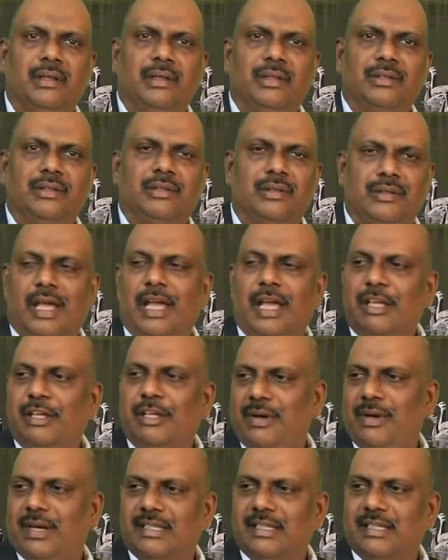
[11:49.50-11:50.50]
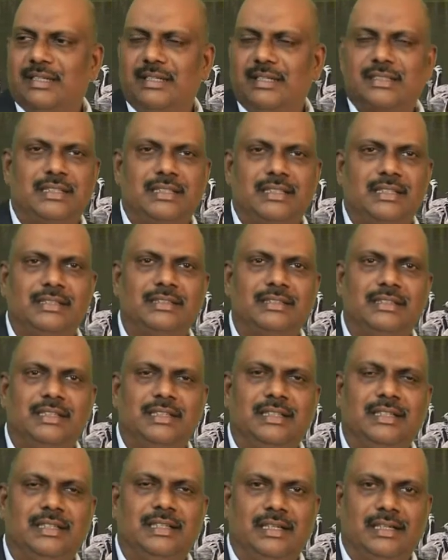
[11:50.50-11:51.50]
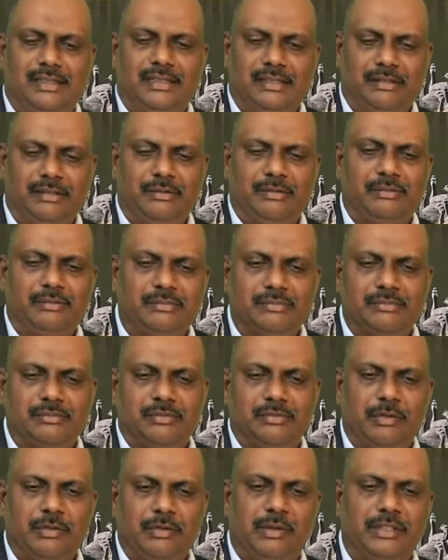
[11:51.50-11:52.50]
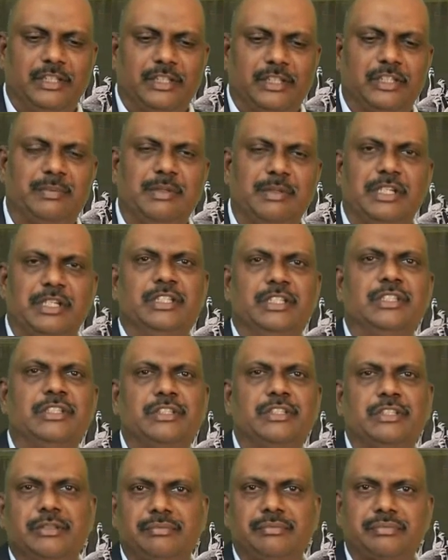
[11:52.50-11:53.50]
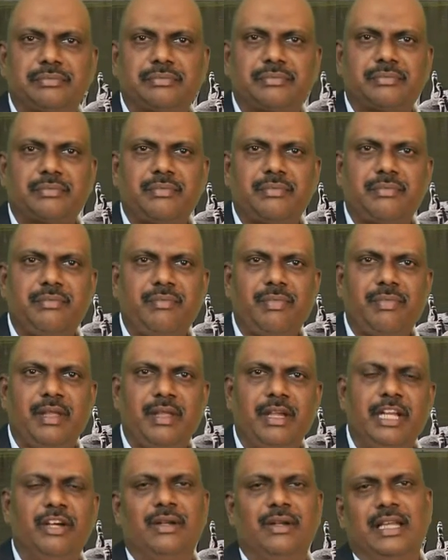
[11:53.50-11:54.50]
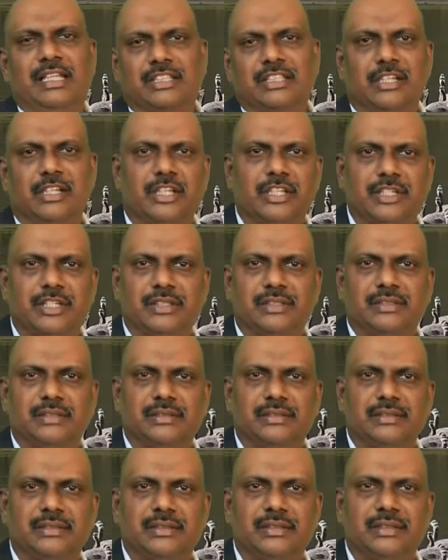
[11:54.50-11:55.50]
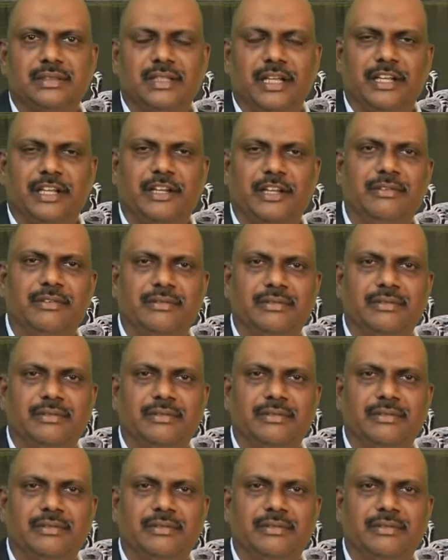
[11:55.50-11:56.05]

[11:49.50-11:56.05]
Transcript: So thank you. Let us discuss a few other species in our next lecture. Thank you.